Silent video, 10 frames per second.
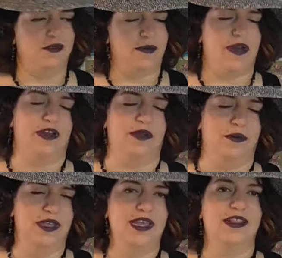the
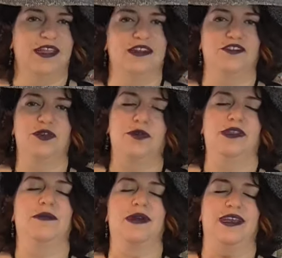bottom. That is
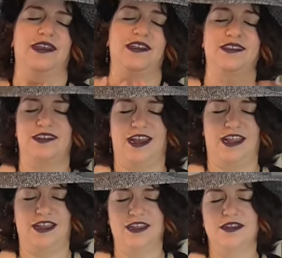totally my
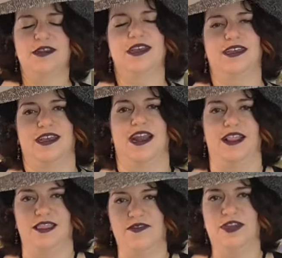aesthetic and I
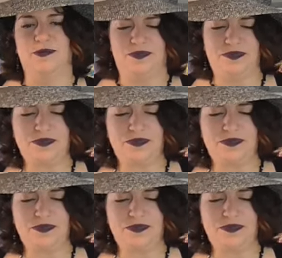love it.